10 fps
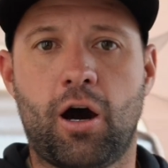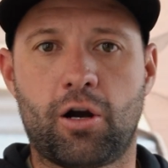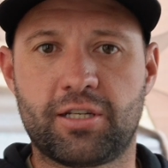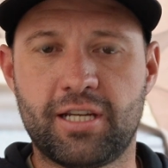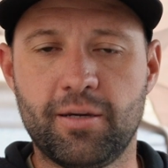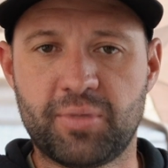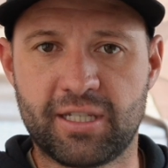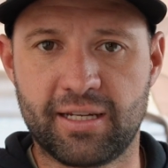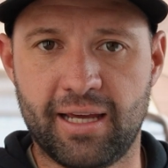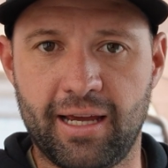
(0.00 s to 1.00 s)
Our tip
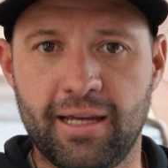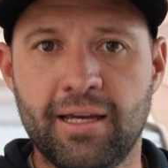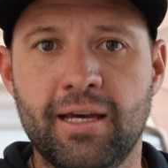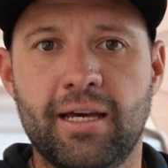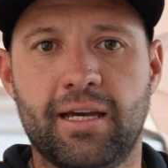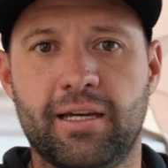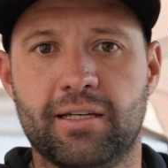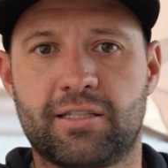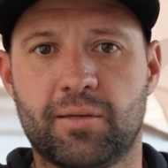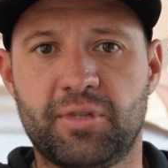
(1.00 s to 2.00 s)
today
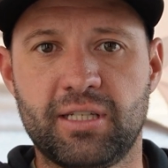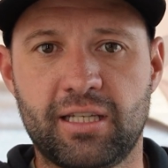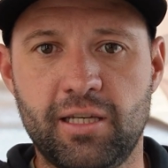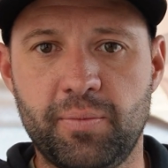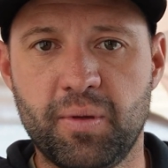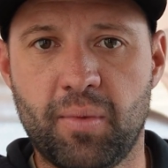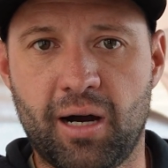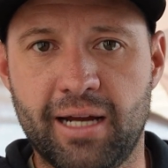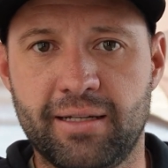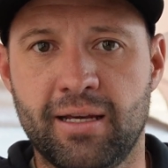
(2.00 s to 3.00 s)
is something to keep in
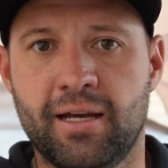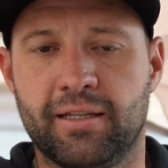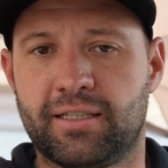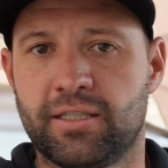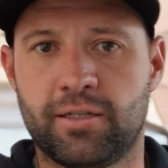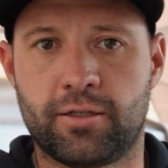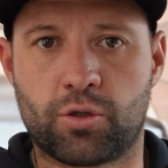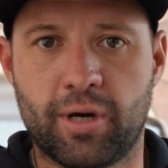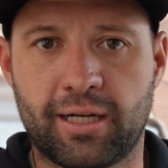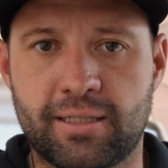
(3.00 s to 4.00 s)
mind. This isn't a
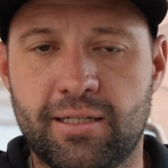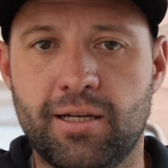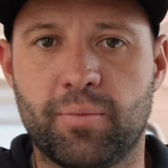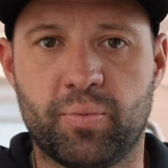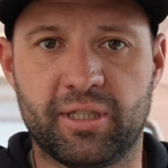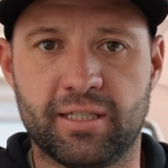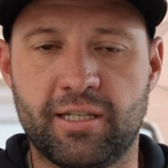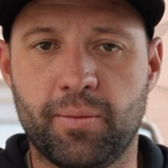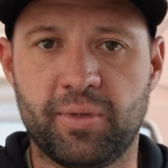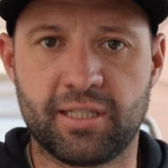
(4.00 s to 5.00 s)
direct tip, but the
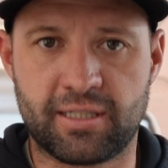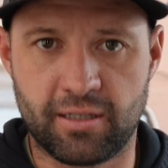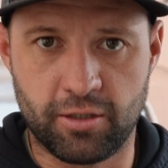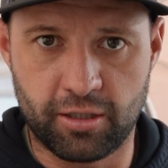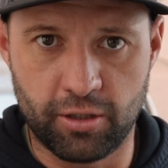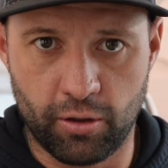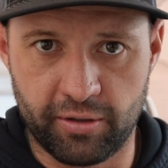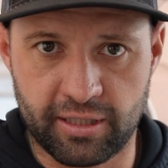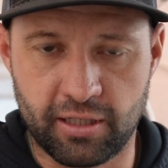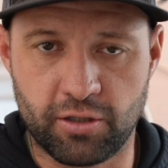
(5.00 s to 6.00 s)
tip is to know
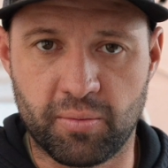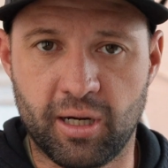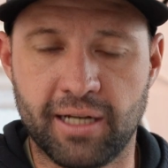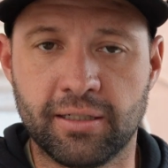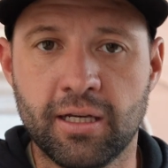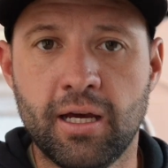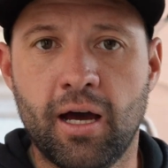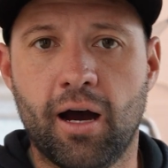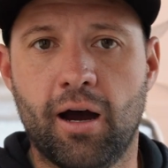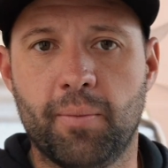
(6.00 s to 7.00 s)
this in your mind.
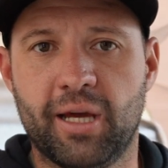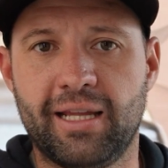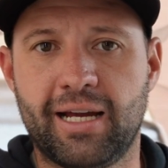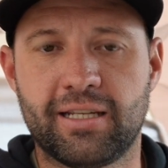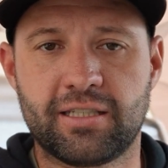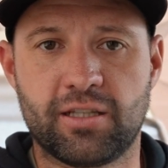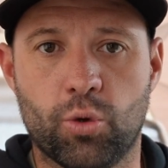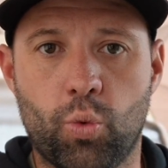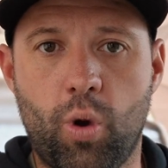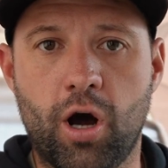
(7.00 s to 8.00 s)
And that is
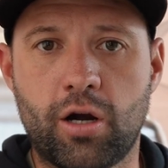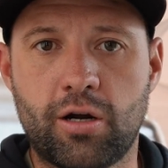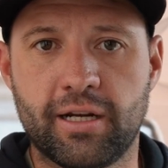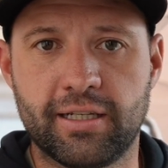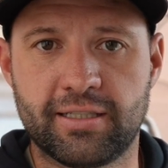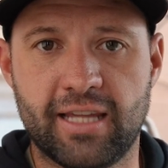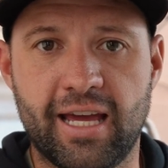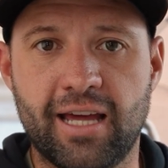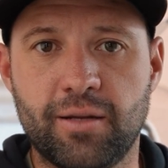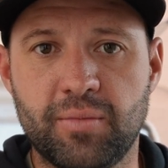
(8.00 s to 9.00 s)
that water is the
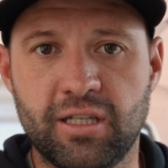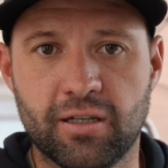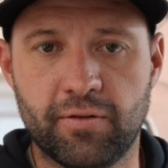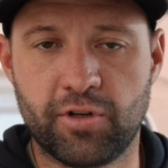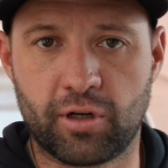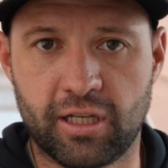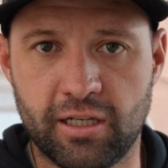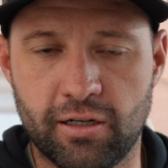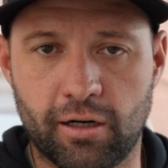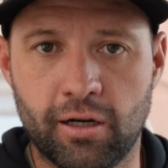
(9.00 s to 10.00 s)
enemy of your
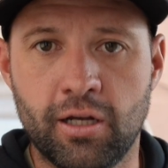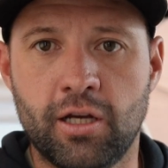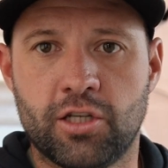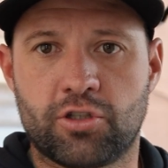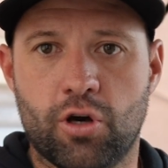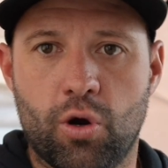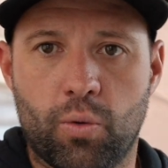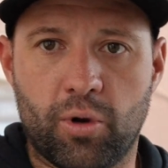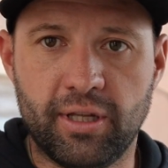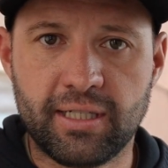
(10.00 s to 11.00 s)
gear. So
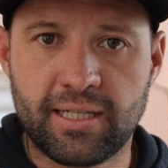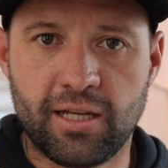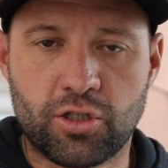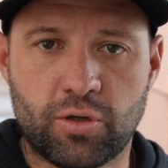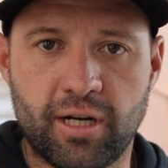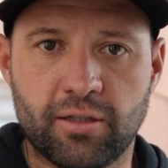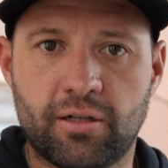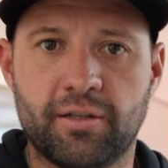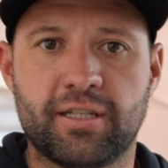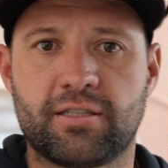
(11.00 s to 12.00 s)
we're in the tent
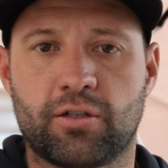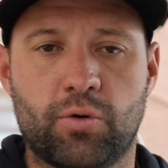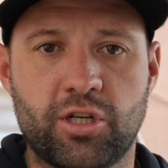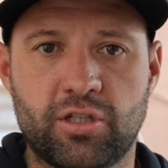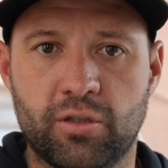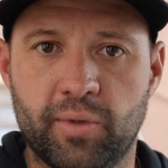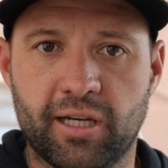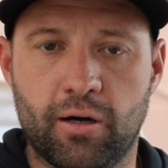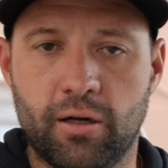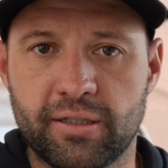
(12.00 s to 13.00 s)
trailer. This is a question that we
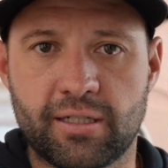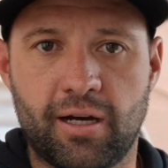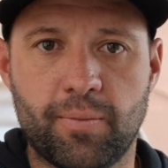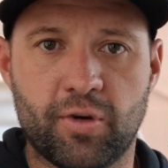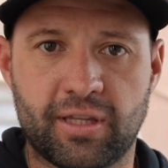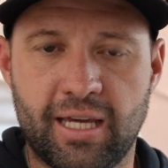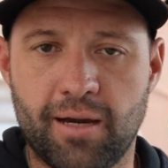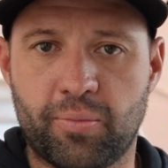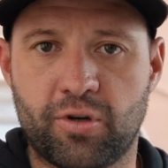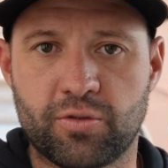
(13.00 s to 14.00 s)
get all the time with
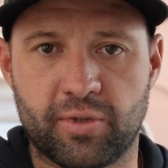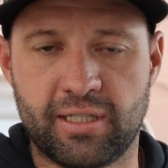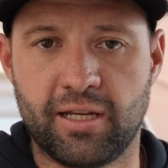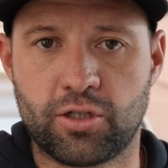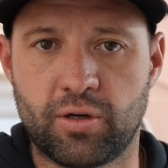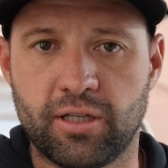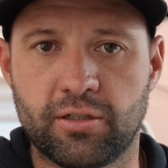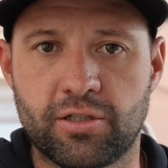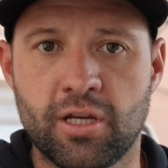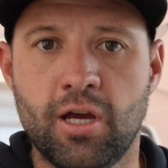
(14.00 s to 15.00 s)
campers, with tent
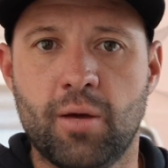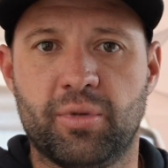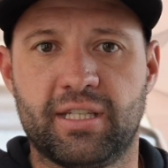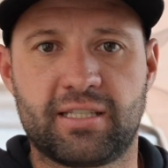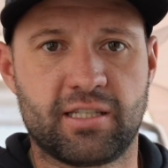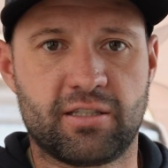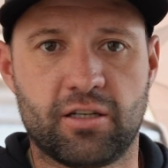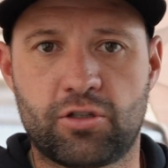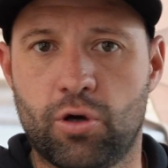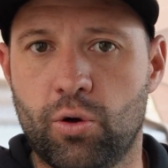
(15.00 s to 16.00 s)
trailers, but this is
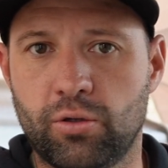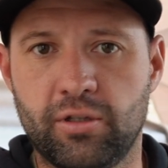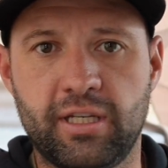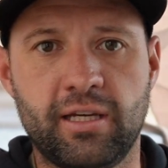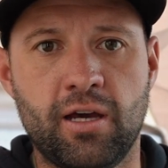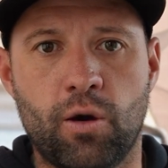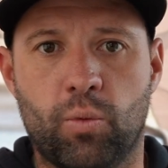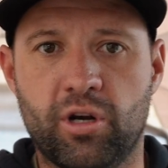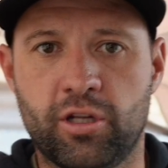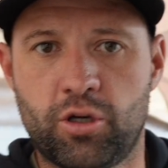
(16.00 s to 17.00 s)
totally
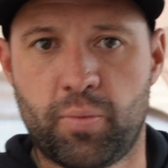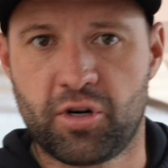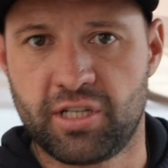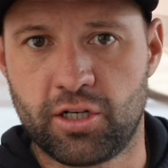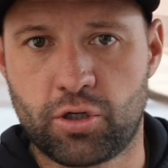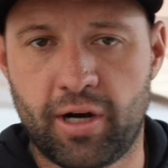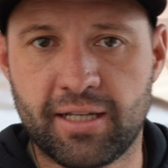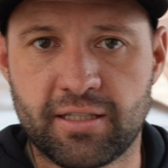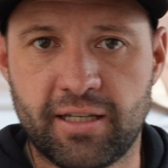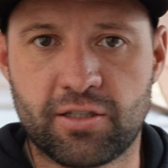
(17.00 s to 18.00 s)
100%
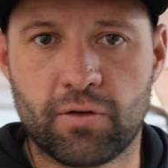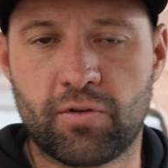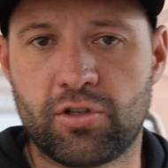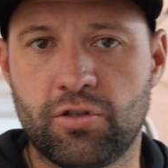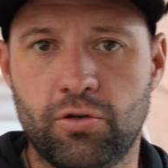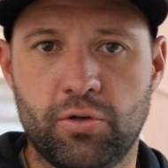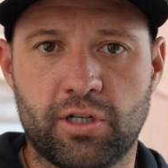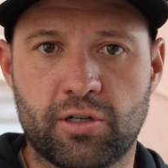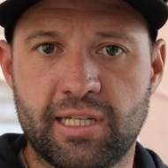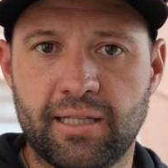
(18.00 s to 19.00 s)
translates over to
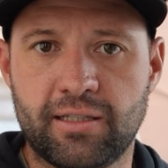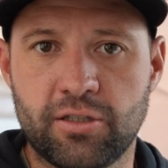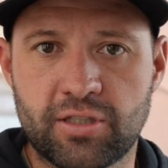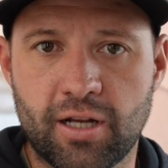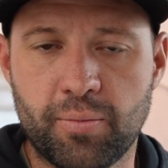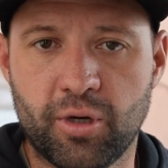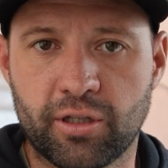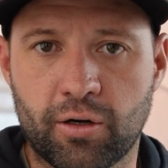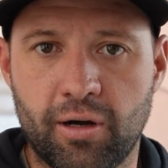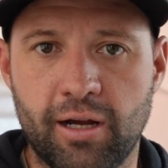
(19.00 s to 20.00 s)
your tent that you set up on
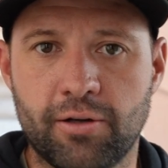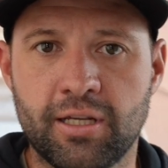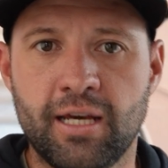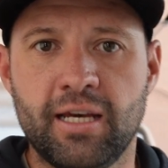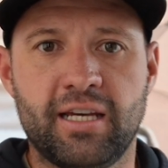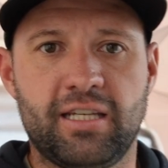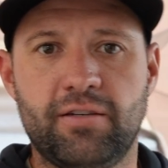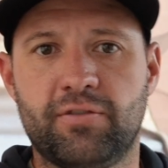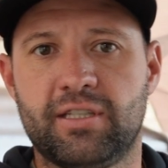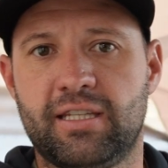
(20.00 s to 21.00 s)
the ground,
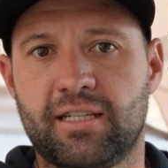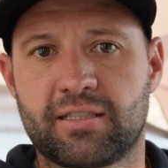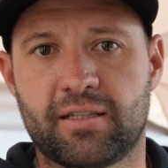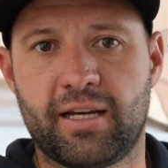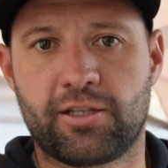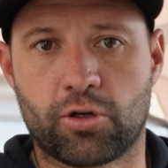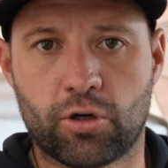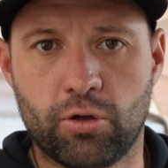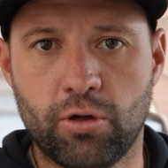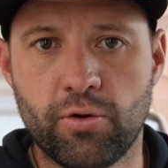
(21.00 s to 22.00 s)
even things like your
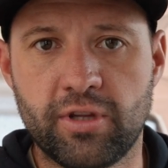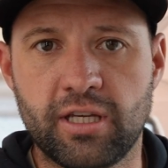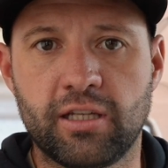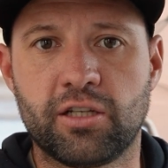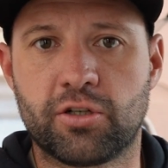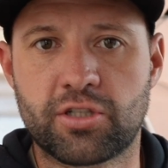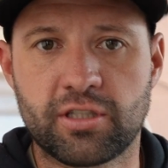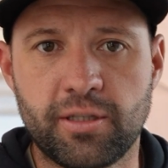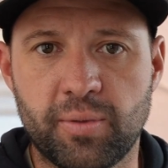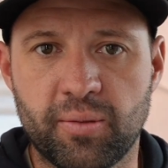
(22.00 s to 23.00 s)
clothing, your
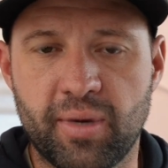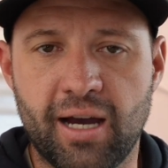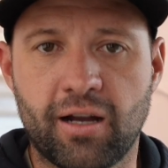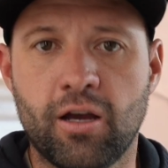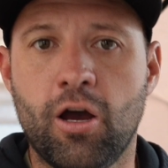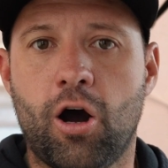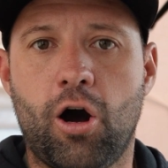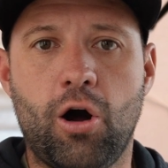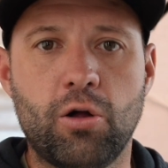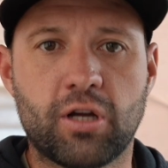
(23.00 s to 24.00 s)
sleeping bag,
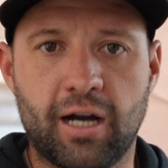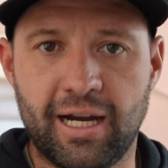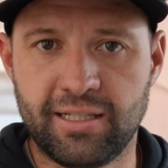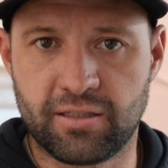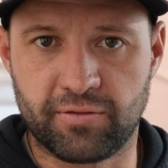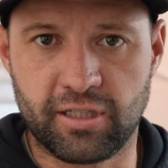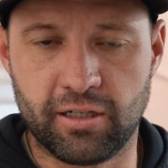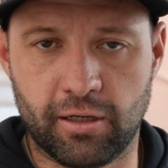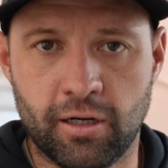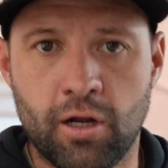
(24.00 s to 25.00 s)
all kinds of
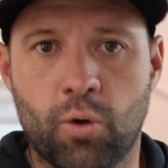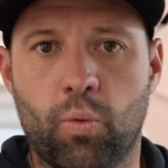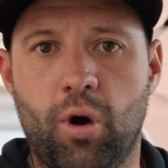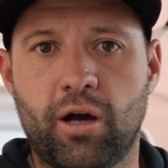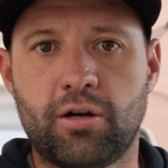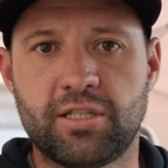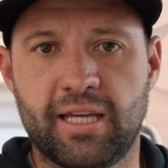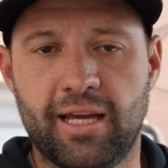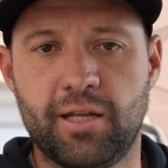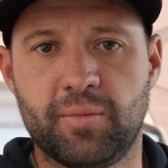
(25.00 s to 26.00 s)
gear. Water's
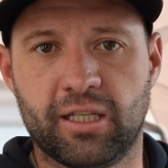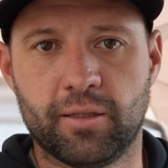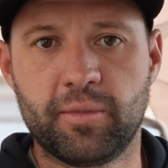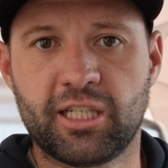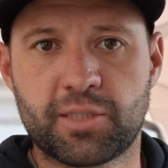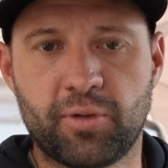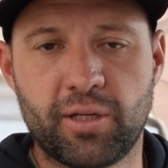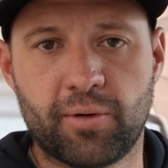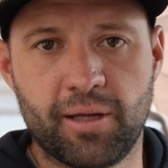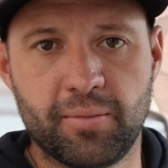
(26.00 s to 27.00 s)
the enemy, and let me
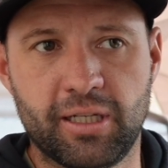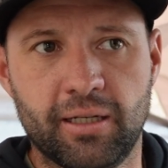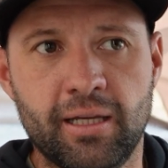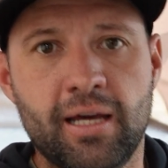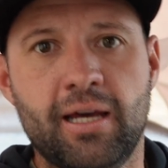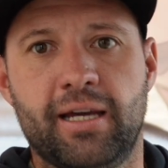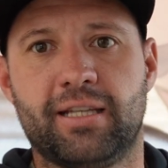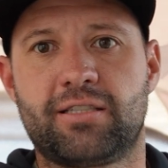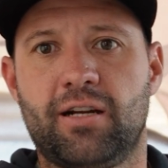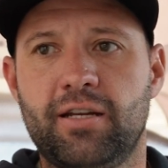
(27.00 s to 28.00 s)
explain what I mean.
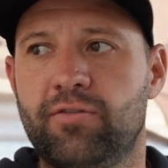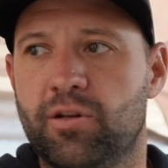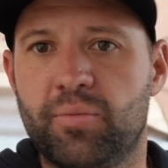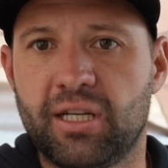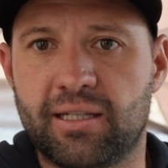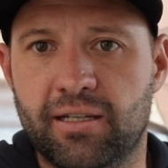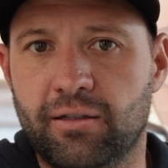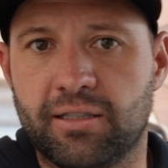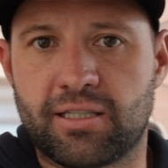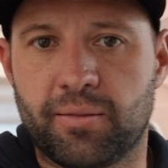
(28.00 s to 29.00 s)
It's not even a big
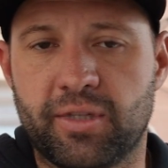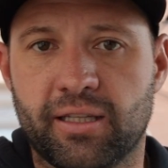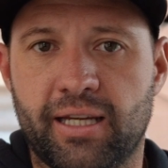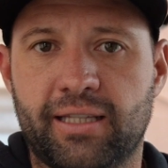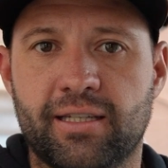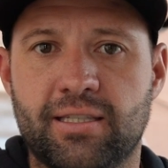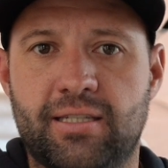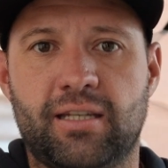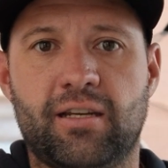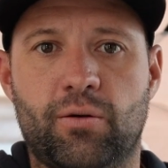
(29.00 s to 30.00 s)
deal in something like this
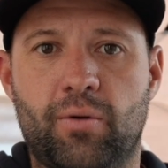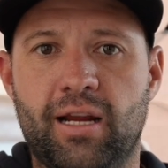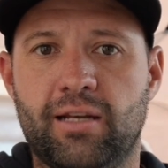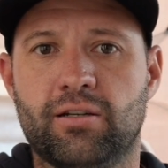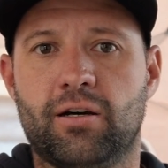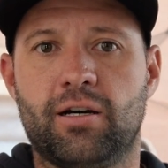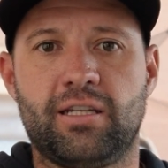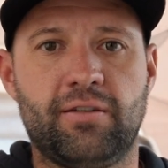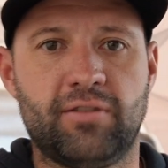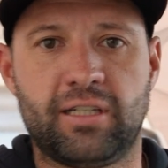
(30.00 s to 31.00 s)
to get rained on,
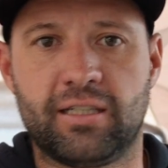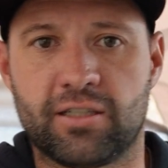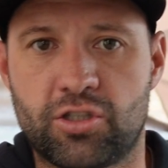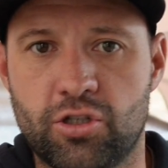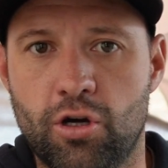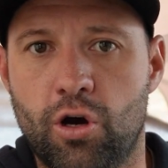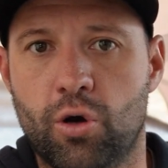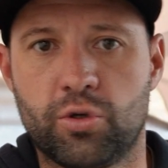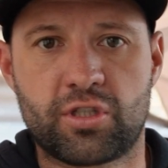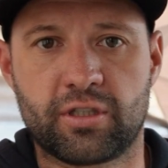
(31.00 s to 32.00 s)
even to get
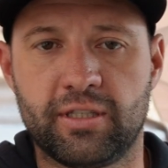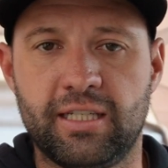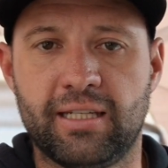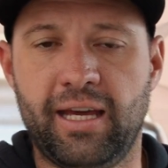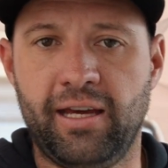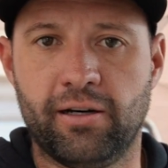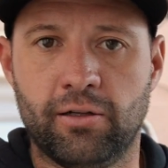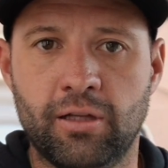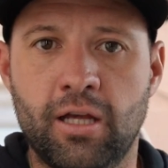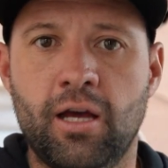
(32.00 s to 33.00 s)
snow, sleet,
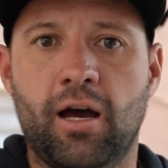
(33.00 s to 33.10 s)
hail.